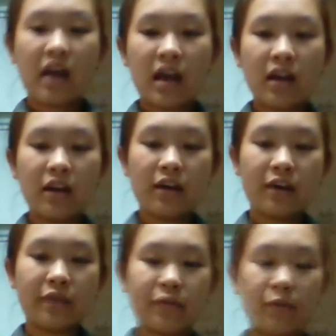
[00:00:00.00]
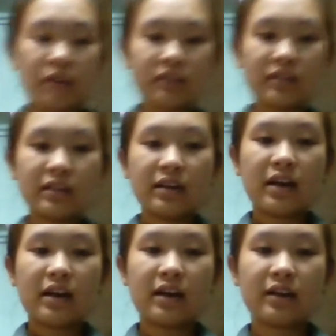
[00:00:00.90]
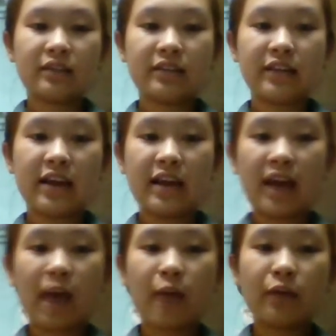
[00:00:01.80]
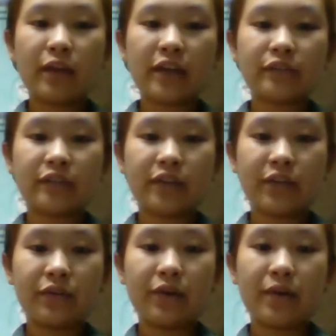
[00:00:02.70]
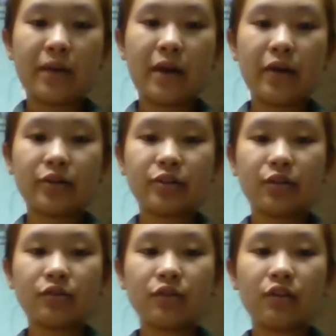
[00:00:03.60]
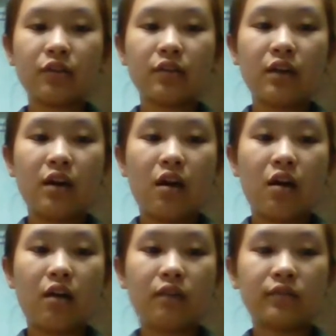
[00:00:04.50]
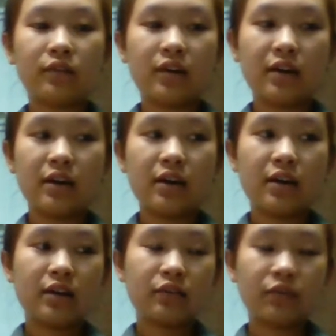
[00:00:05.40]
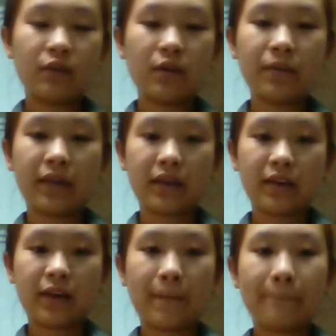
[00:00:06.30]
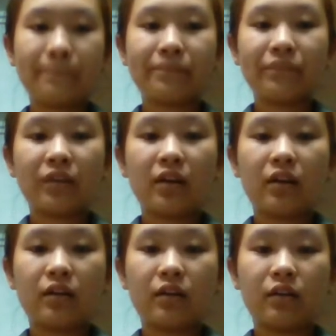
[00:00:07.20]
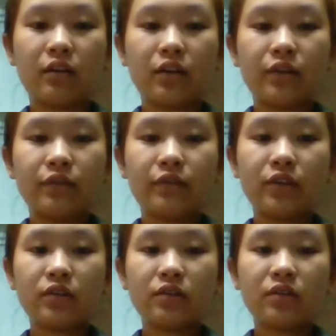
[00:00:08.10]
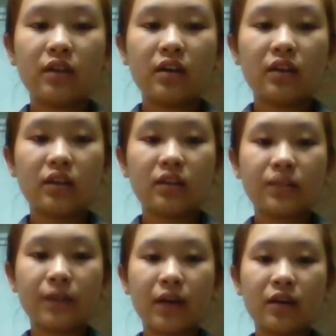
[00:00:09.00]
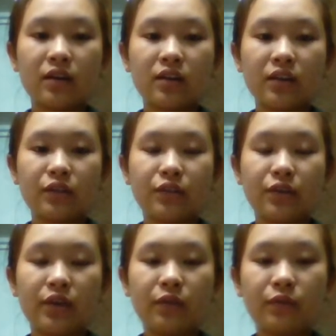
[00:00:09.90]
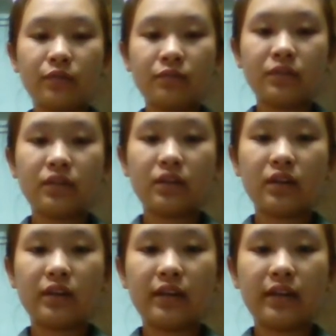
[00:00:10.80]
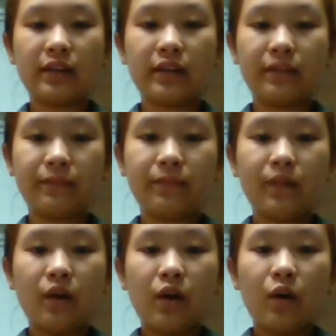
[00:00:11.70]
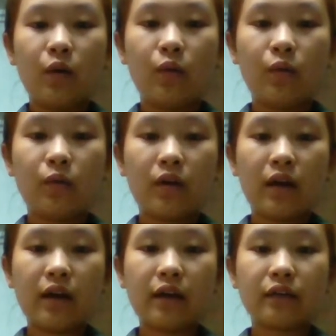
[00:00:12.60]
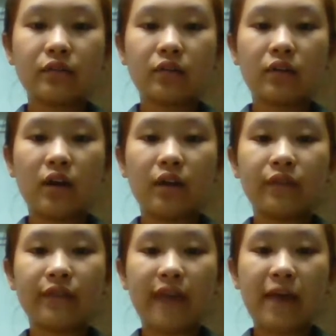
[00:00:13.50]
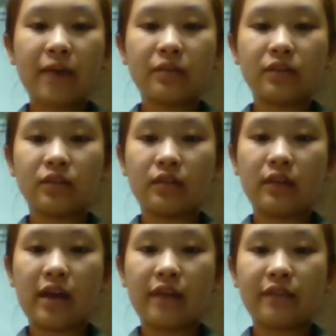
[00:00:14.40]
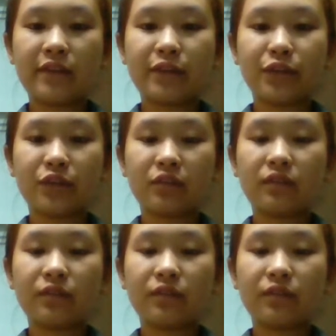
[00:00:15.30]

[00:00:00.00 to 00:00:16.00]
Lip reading: Hello everyone. Today I would like to tell you about a short talk on a topic. Uh, First, the speaker introduced Mr. Lee Kim, who was author of Amazon Adventure.